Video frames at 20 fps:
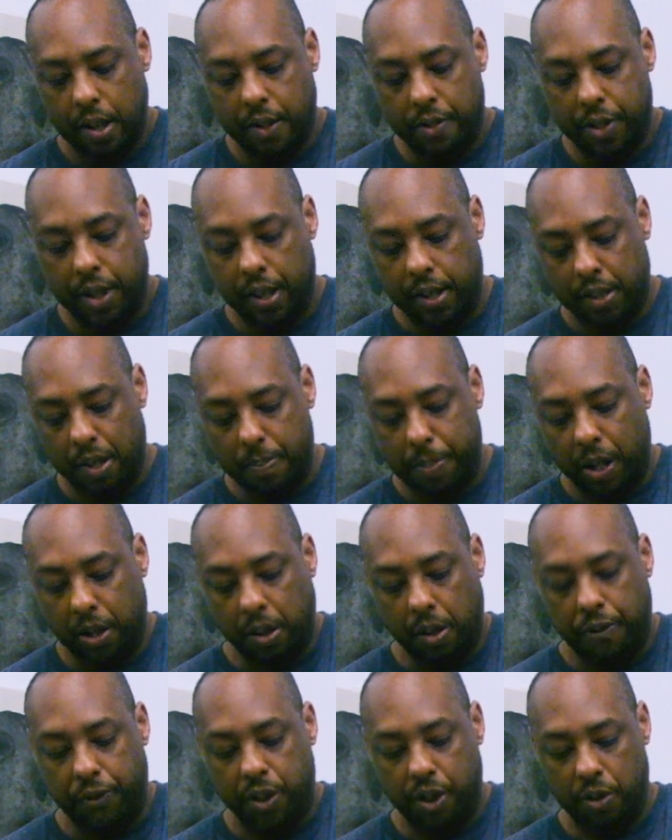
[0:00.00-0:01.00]
things about
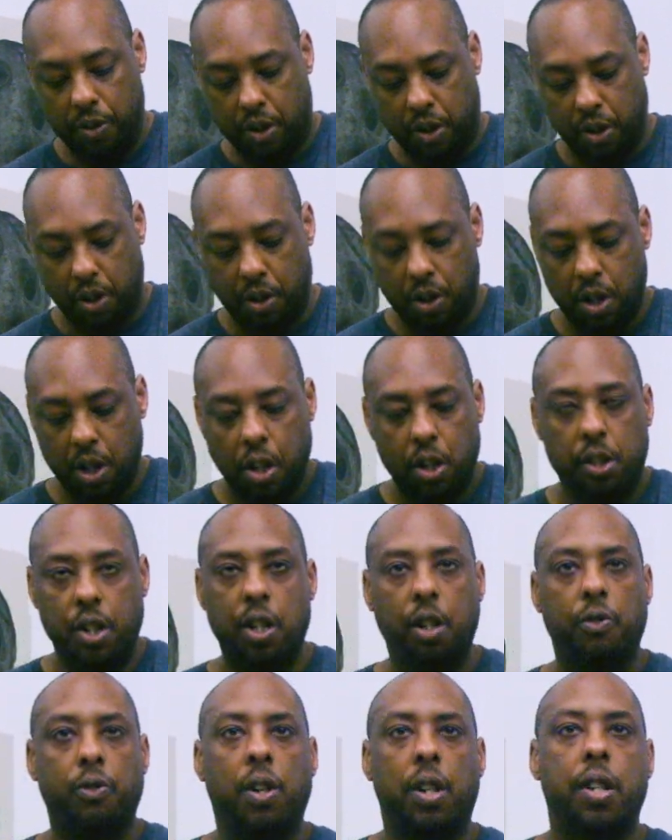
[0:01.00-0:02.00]
the future, you
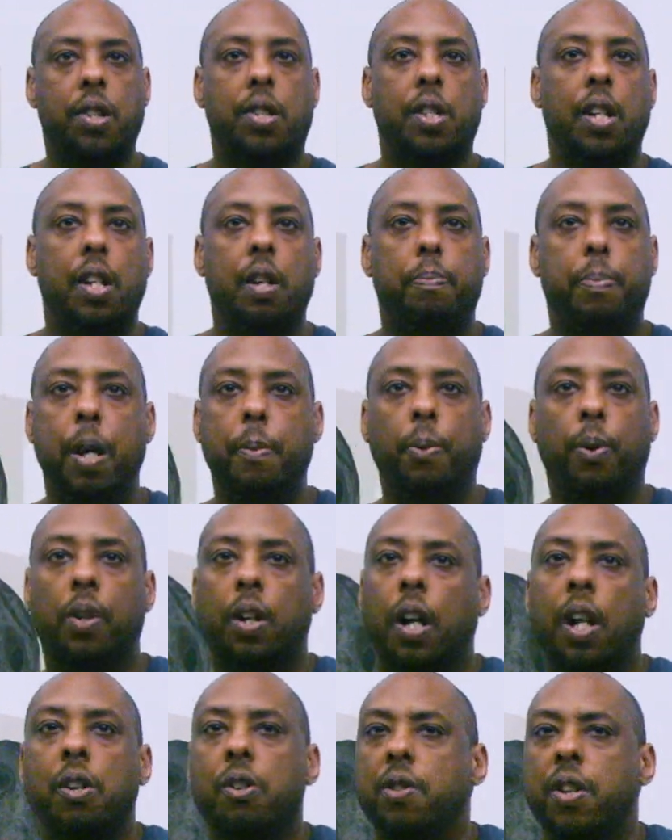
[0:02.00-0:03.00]
don't really see people of
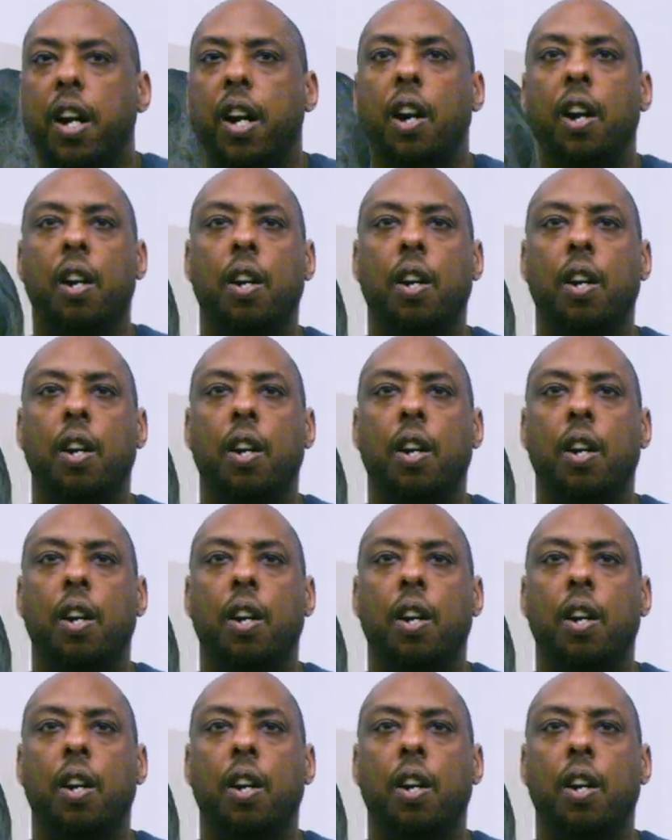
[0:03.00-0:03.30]
color there.